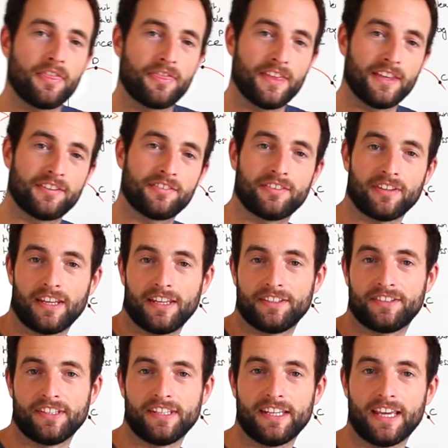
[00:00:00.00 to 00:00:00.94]
This
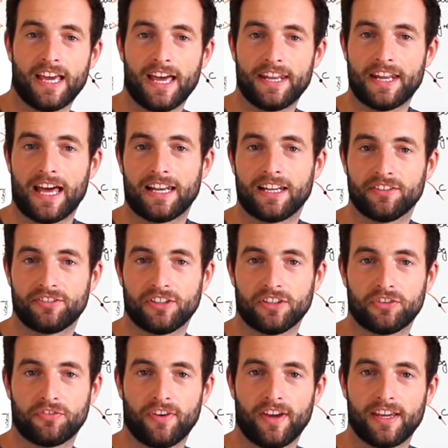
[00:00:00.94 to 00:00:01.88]
is the
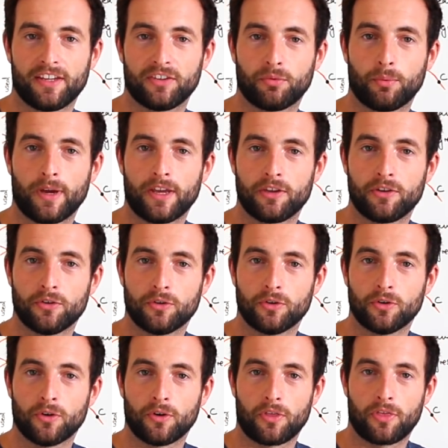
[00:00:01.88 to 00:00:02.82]
analysis phase where
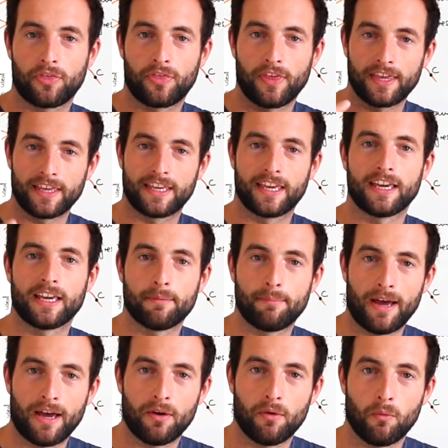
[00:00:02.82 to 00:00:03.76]
you're thinking
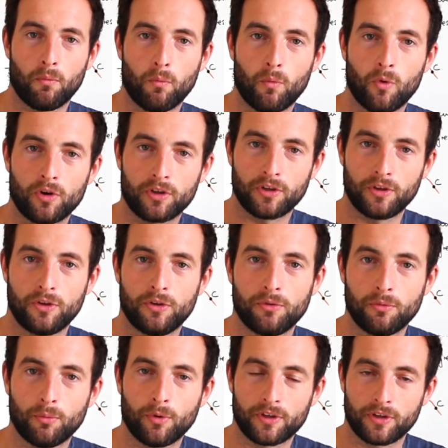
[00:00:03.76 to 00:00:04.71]
about what
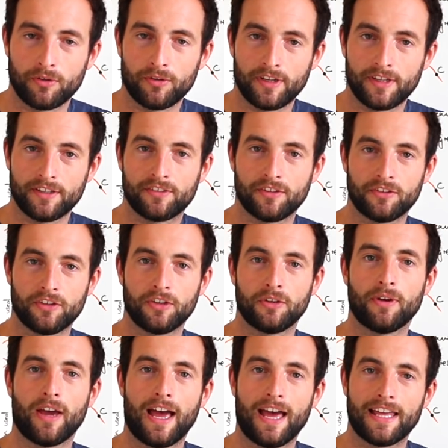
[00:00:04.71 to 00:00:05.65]
you need to
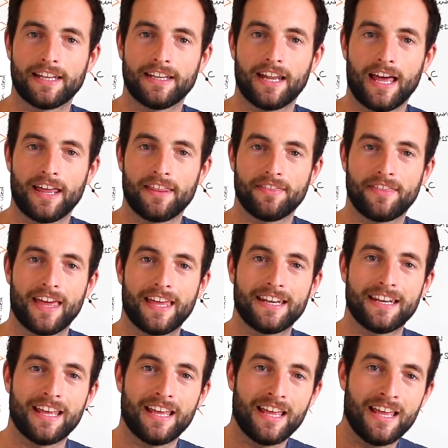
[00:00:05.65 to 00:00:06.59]
do, and
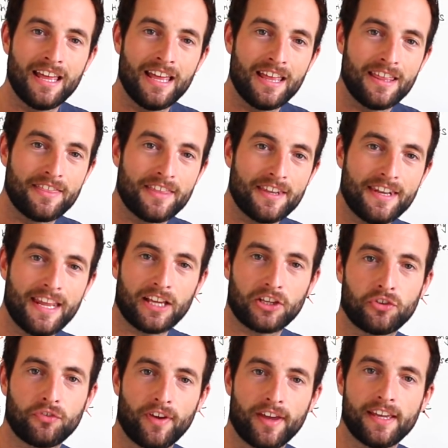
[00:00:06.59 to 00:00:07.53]
then the
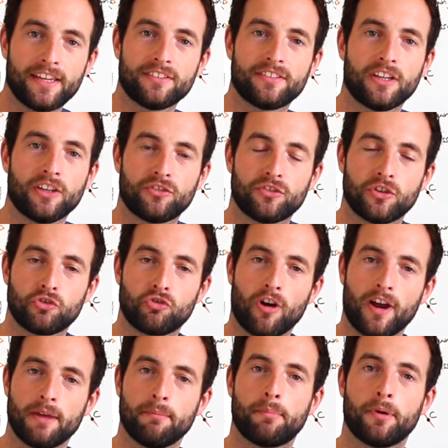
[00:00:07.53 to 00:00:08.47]
next phase is to
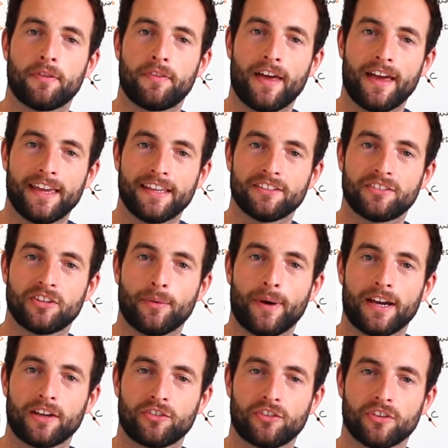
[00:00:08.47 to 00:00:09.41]
try and put that into
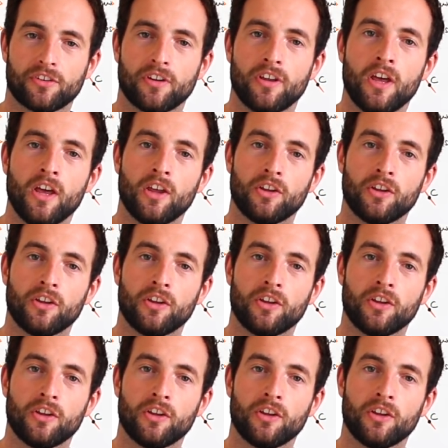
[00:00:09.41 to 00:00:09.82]
action.